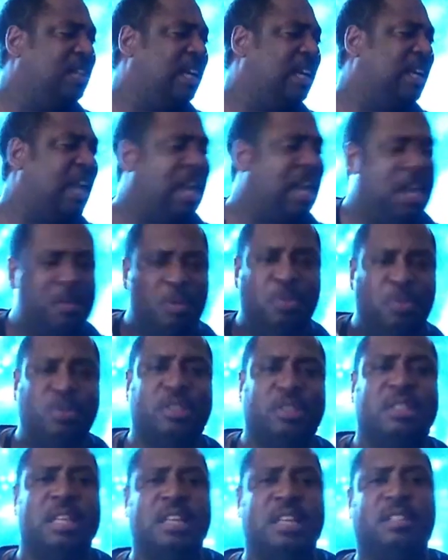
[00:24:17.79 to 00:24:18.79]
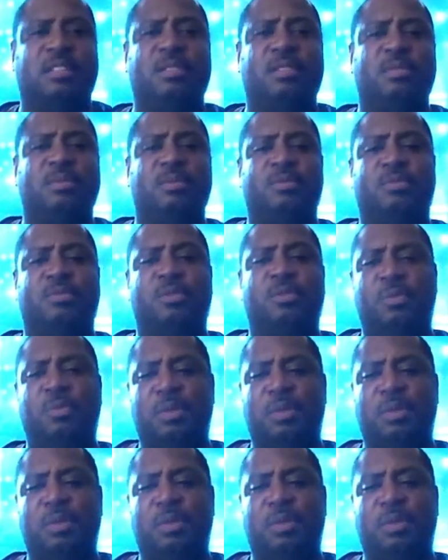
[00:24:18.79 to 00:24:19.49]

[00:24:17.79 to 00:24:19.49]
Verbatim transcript: I game on the station for